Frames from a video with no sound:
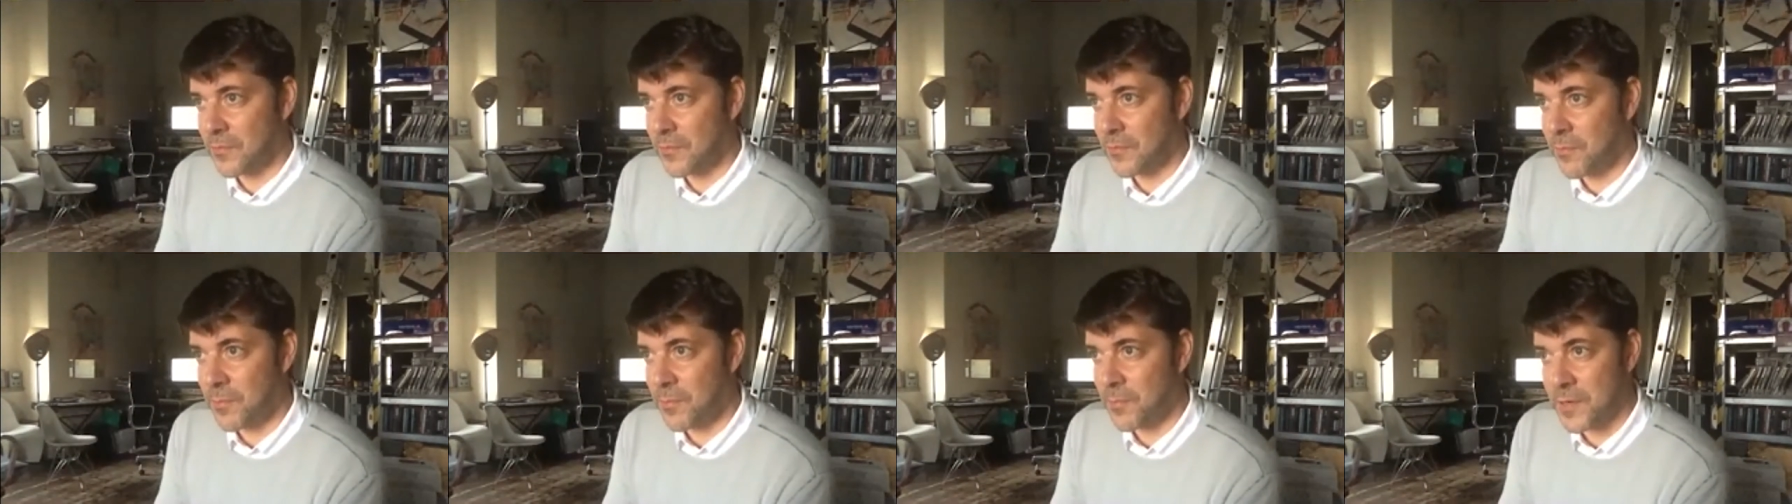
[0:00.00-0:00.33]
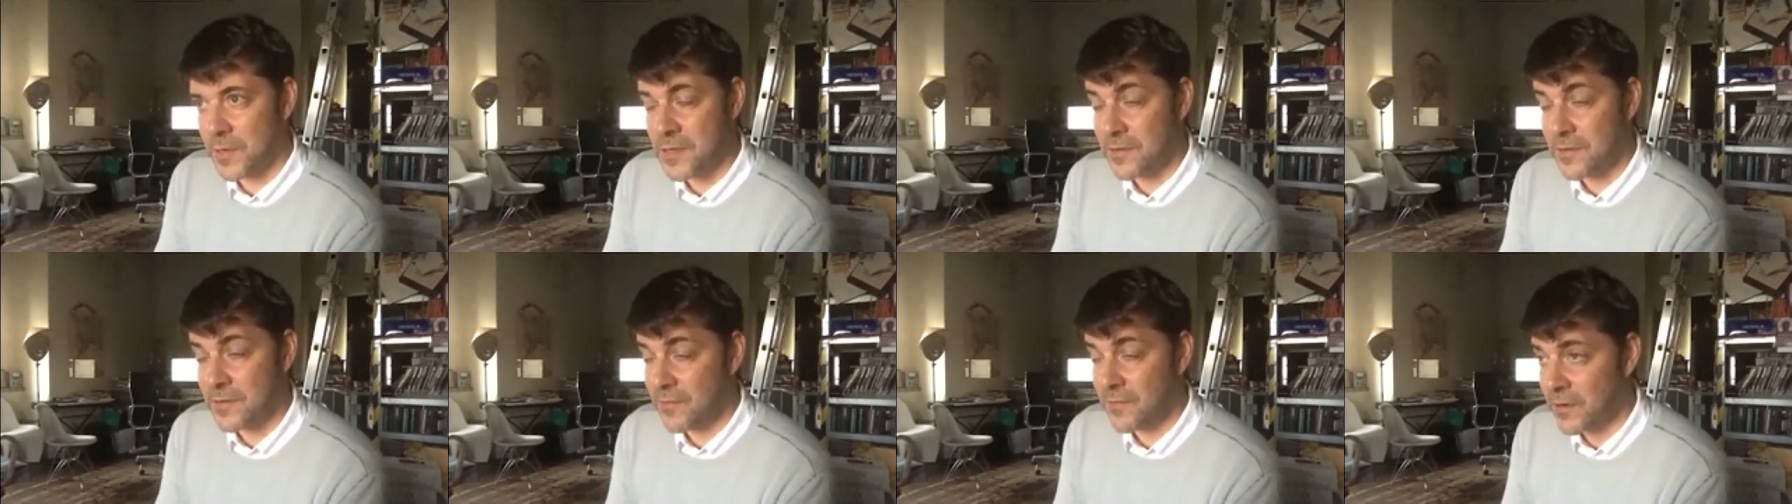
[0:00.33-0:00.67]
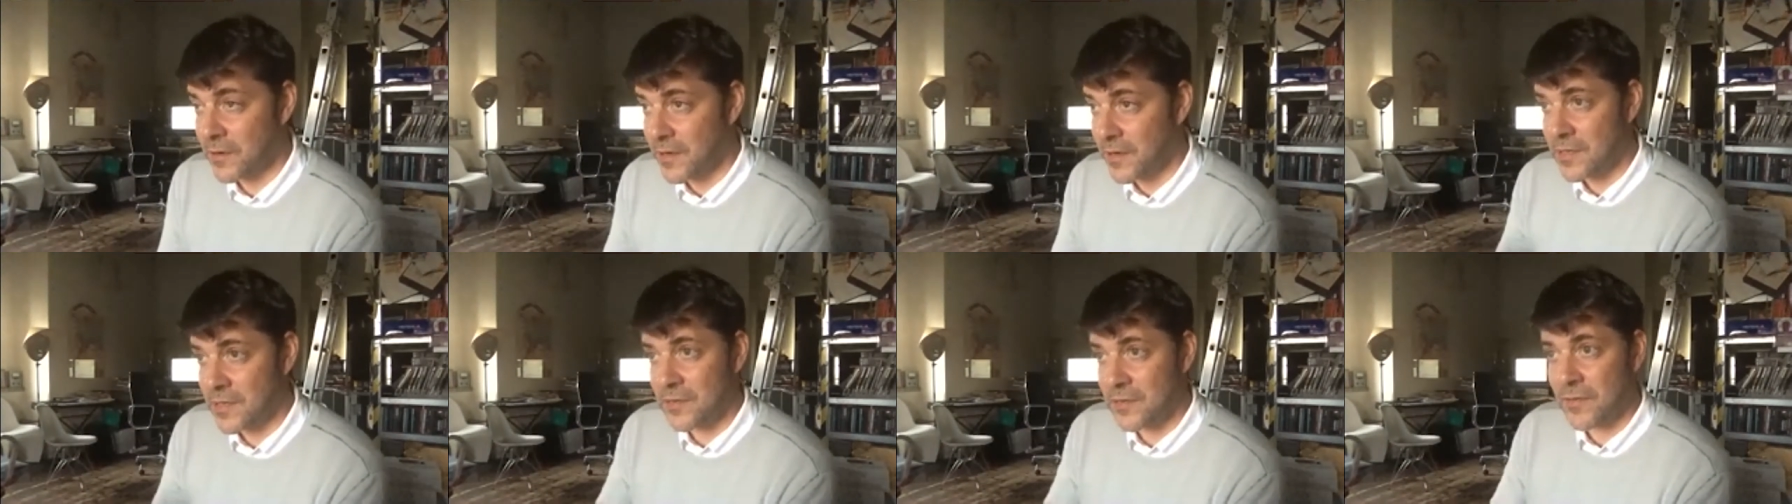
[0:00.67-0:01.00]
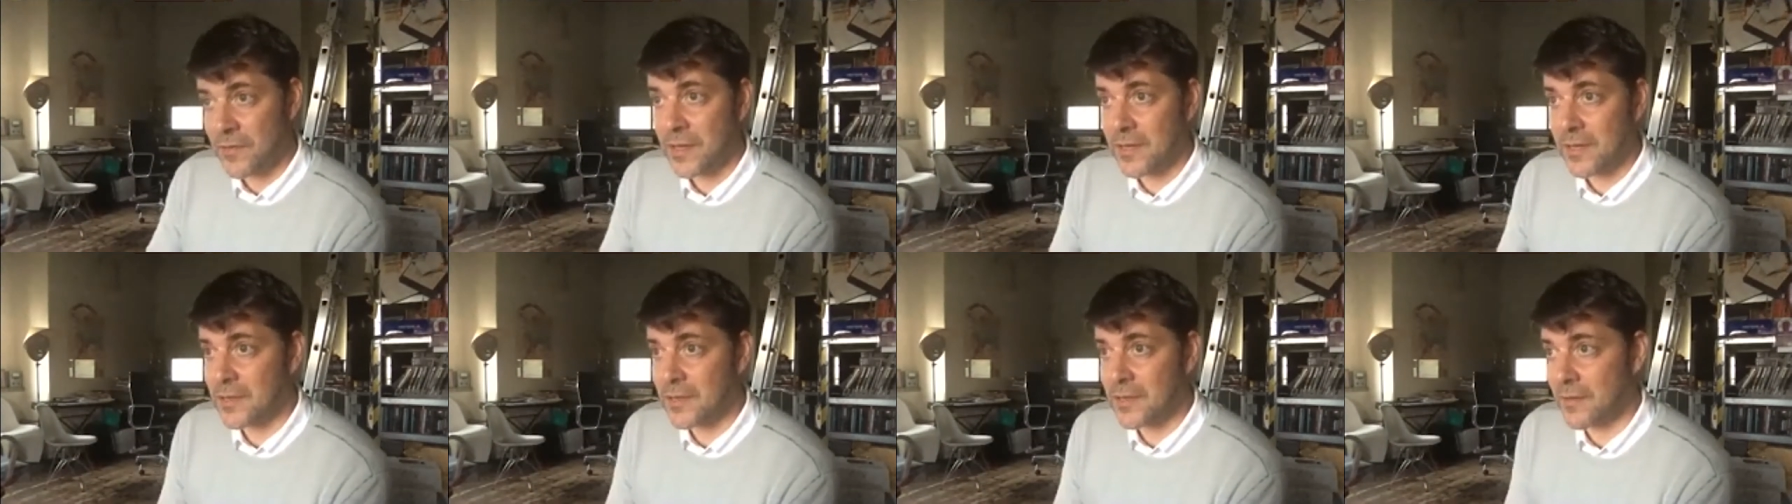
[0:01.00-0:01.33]
type of person,
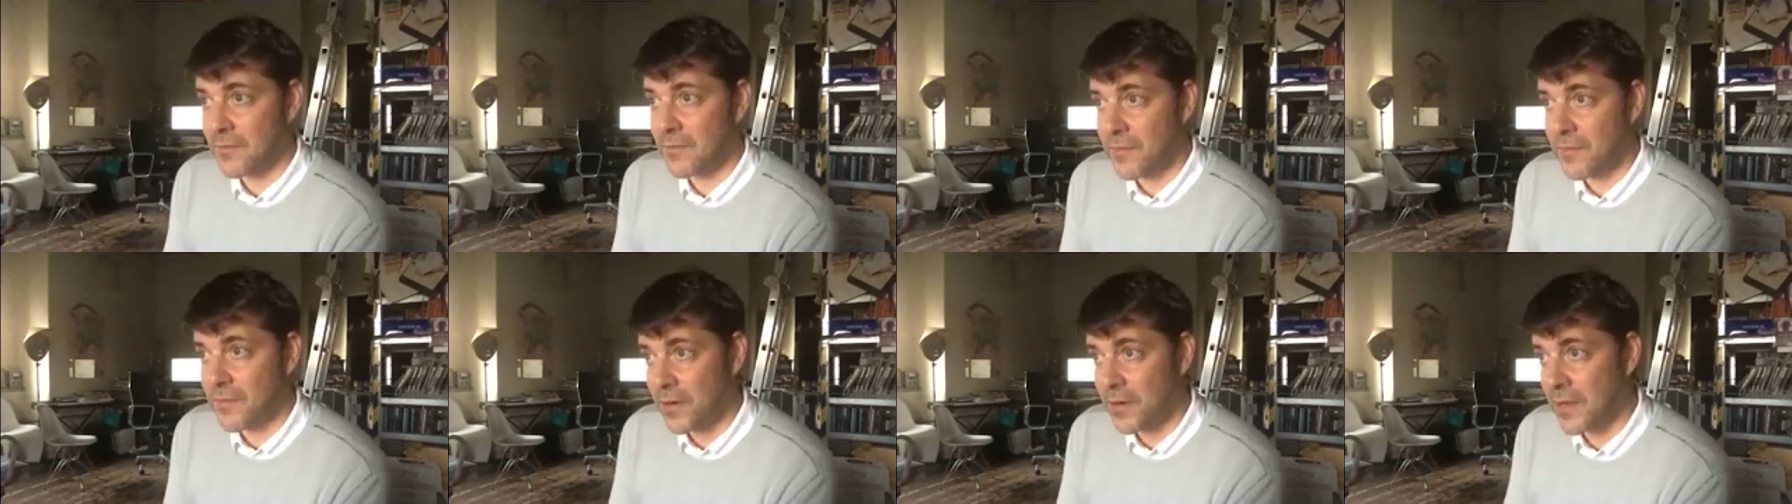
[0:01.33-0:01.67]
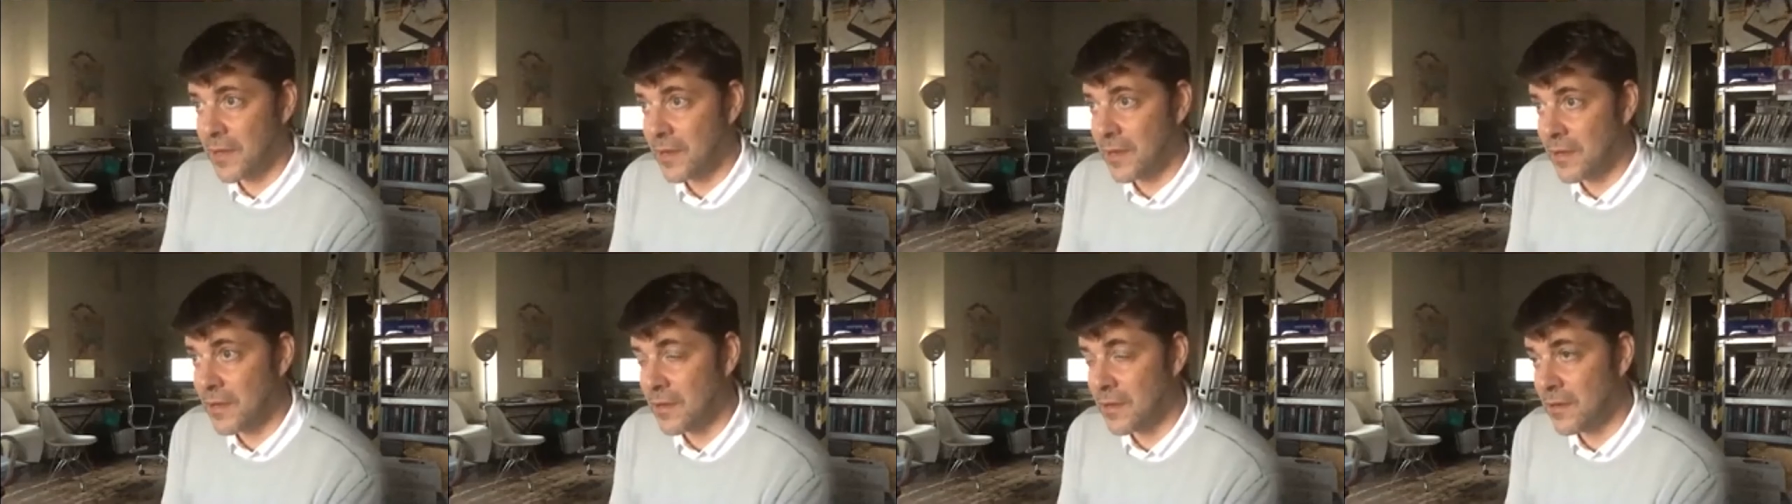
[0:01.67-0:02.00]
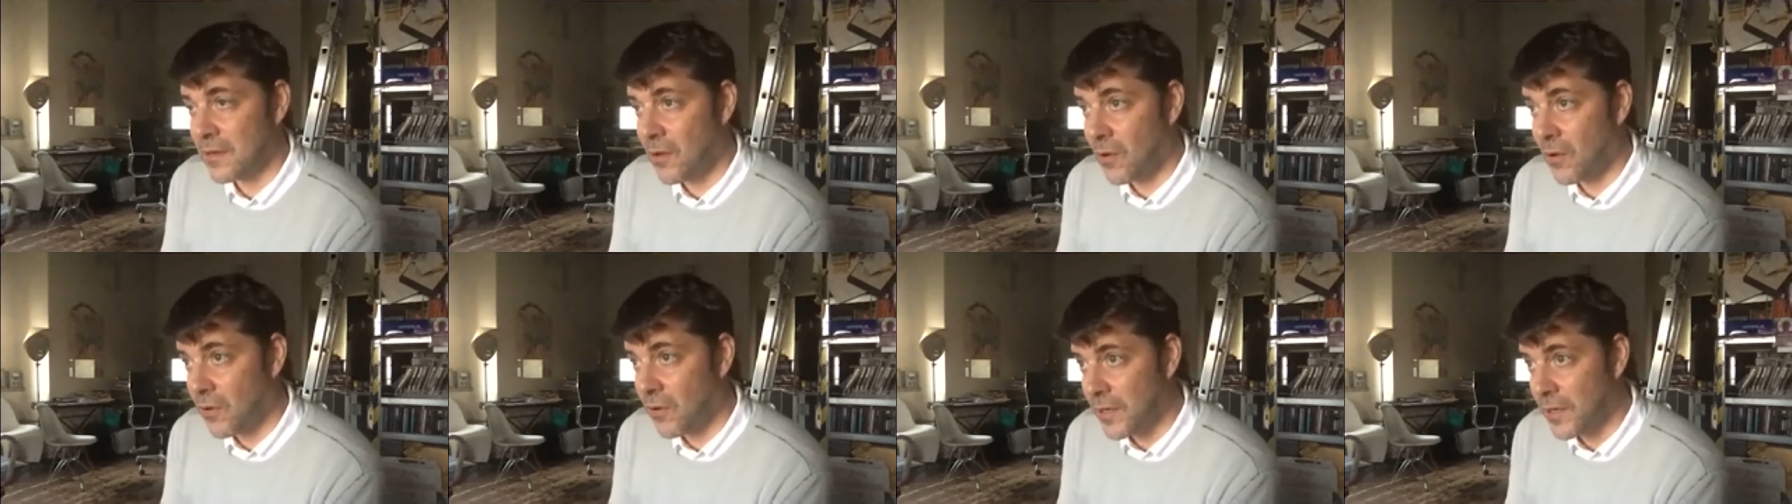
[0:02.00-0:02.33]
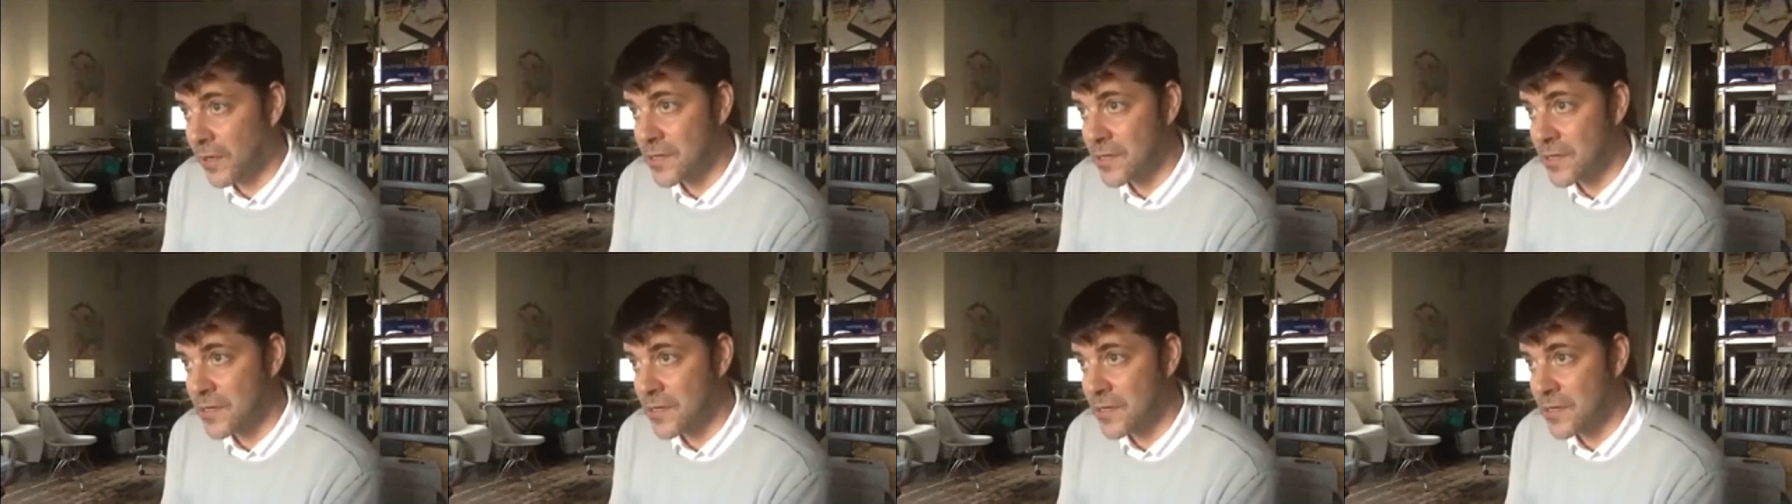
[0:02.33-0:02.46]
very direct and very uh,